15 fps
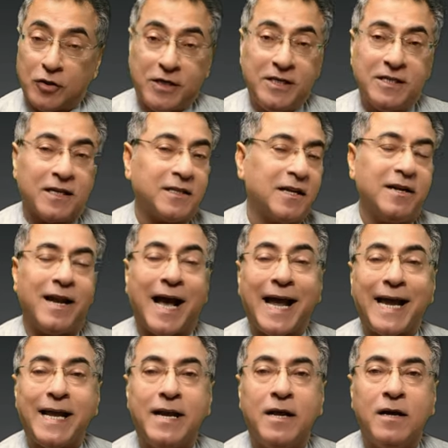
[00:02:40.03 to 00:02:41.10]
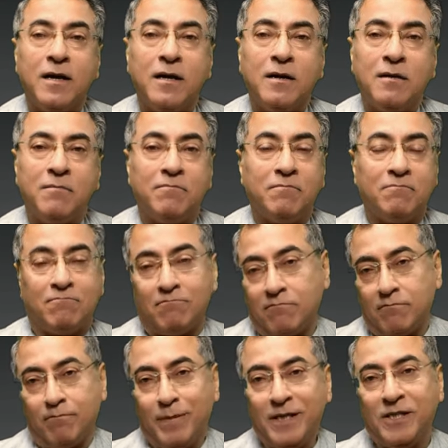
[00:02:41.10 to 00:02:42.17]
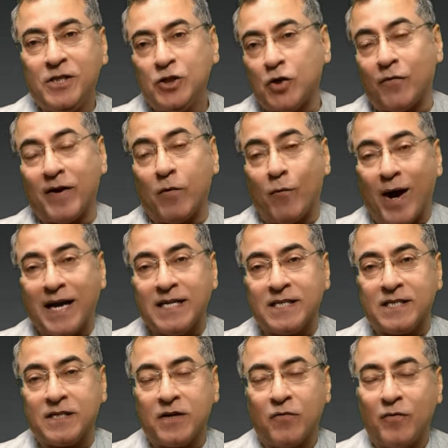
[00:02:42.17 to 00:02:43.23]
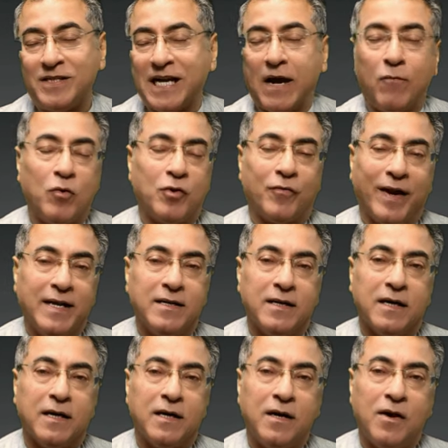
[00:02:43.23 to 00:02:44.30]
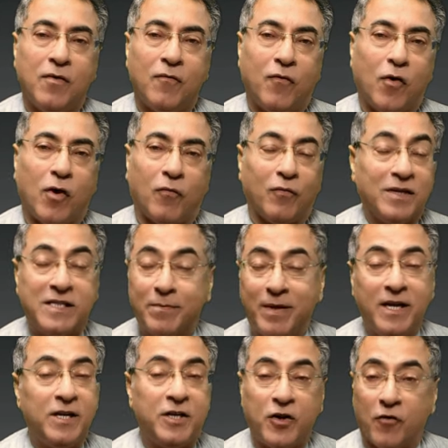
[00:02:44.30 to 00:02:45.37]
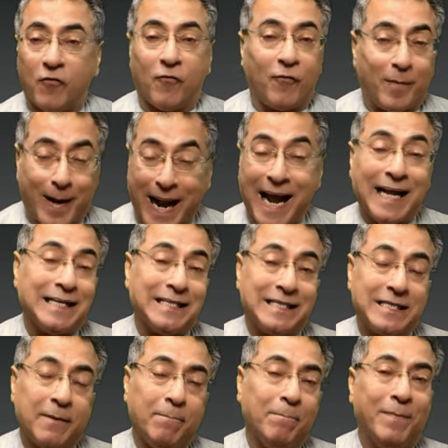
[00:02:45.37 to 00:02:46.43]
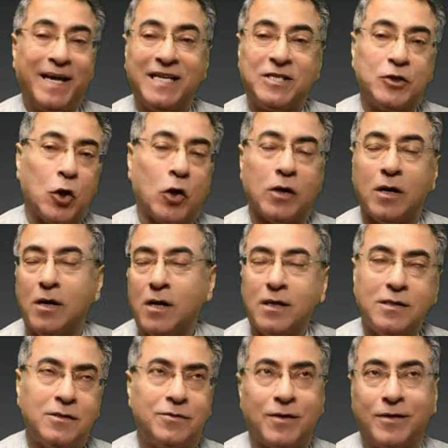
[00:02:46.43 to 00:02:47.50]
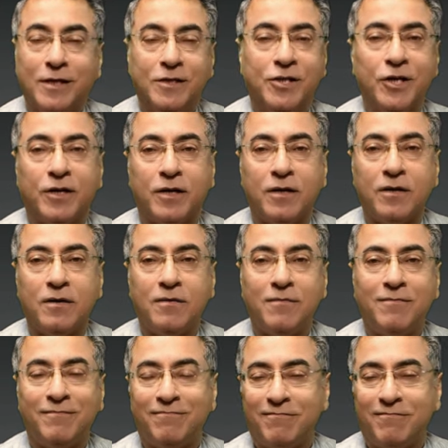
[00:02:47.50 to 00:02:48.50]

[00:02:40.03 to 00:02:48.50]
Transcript: So these are the 9 pieces of advice which I would render for visibility of brands based on strategic